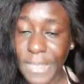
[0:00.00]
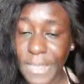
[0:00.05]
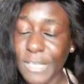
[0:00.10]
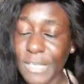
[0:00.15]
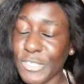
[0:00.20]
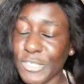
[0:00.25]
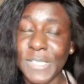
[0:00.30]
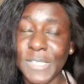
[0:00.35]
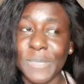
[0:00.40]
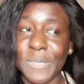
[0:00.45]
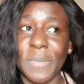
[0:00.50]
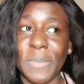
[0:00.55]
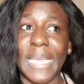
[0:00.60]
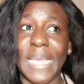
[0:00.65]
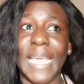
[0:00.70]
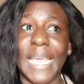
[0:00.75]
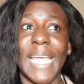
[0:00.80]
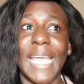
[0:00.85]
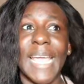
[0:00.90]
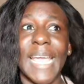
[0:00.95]
trust
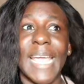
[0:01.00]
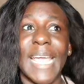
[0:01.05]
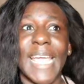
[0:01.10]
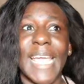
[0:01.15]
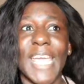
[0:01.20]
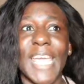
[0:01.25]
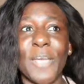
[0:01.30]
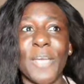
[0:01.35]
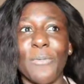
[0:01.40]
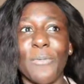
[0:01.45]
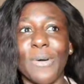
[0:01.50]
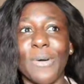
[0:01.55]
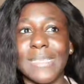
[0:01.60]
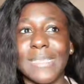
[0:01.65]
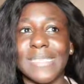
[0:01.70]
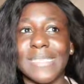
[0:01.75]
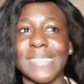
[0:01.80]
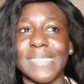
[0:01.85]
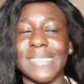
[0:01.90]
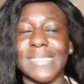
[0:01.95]
me, it
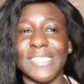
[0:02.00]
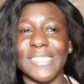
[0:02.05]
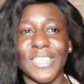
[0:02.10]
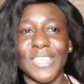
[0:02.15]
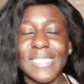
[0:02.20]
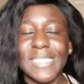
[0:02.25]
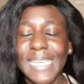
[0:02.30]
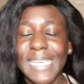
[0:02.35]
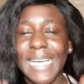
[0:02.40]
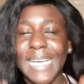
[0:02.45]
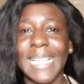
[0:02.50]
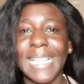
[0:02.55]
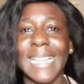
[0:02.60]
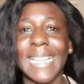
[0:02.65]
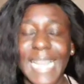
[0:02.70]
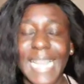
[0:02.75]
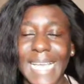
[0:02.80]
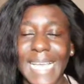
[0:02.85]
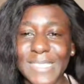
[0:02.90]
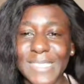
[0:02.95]
was just a
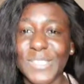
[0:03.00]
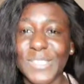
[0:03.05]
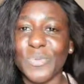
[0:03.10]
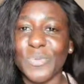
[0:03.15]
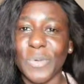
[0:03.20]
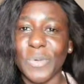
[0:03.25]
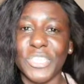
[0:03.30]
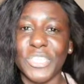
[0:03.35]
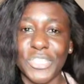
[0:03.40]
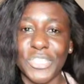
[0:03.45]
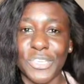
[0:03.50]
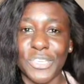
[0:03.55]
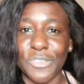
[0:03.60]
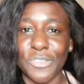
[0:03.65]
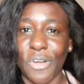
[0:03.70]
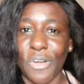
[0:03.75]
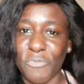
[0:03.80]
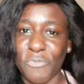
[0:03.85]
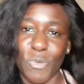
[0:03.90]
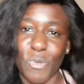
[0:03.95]
clear situation
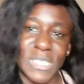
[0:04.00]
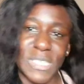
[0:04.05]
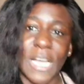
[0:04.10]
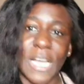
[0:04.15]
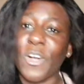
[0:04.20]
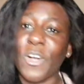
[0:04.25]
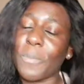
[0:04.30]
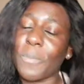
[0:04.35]
of water